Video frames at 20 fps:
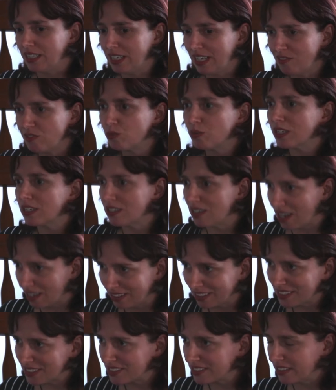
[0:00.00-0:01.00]
you have to
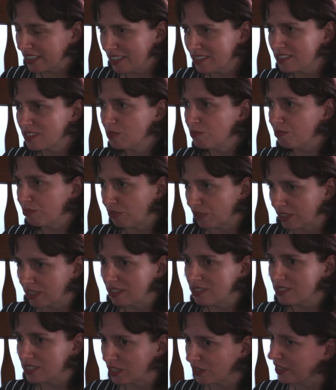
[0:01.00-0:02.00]
acknowledge that's some
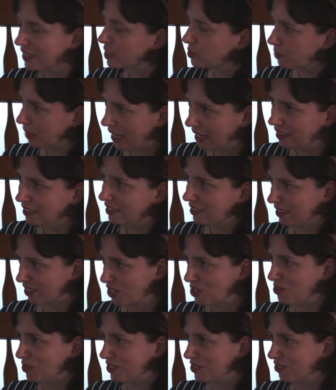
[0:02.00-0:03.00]
pretty serious pain that
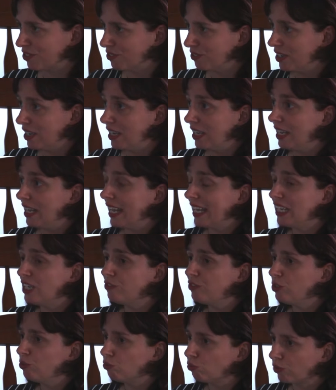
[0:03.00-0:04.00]
they're going through. And
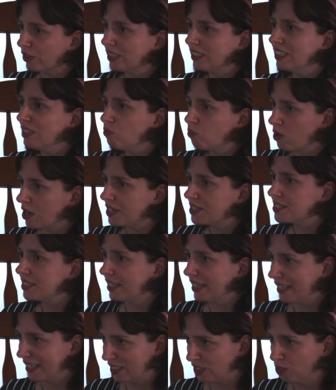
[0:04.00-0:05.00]
if you really want
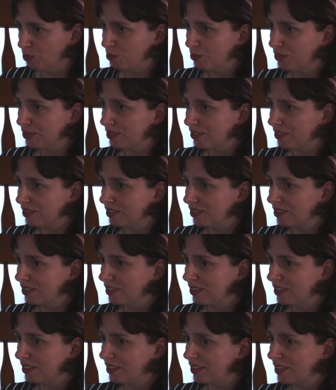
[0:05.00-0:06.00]
to help,
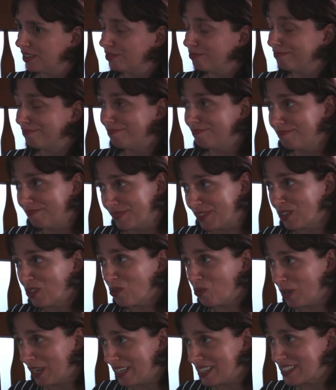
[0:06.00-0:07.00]

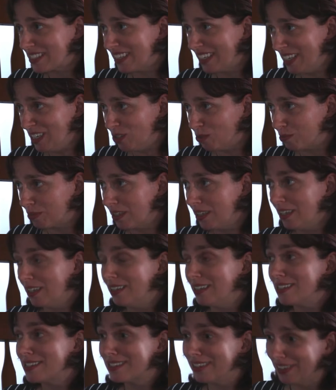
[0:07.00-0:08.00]
there are ways to help.
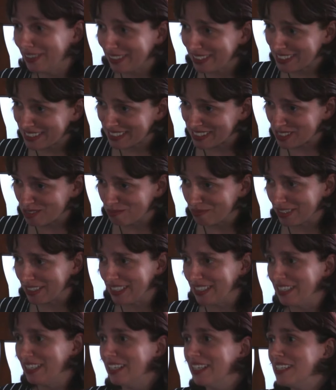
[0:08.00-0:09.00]
Silencing
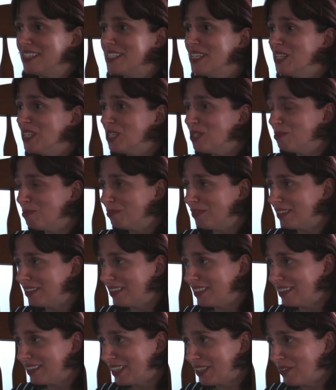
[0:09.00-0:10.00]
somebody, telling them
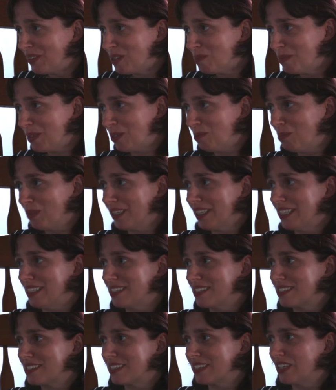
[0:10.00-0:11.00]
they're in a better
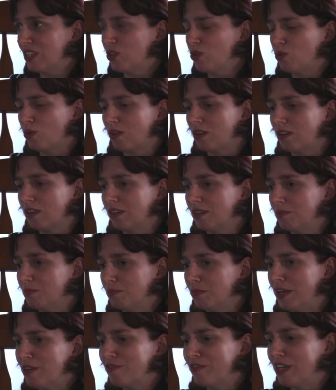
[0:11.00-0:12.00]
place. Mm-hmm. Or
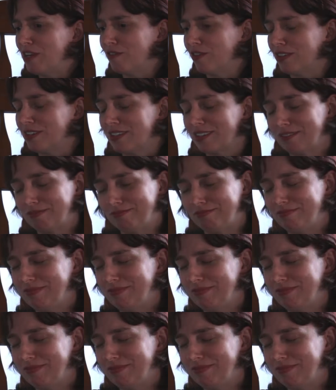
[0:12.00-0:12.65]
my favorite